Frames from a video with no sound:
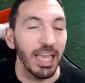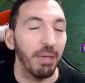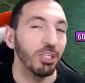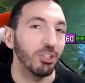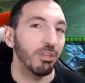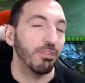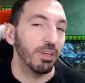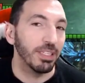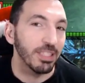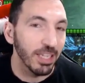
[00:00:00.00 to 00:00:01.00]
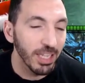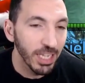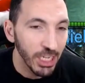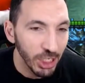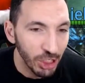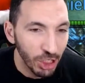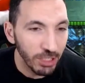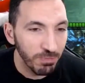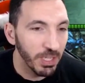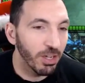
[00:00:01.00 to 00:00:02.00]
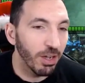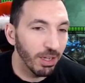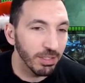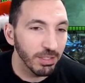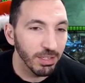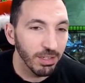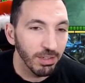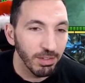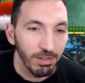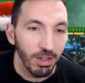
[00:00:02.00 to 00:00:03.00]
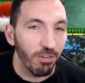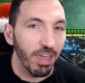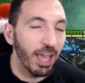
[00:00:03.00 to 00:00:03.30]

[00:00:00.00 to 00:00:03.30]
damage difference just because of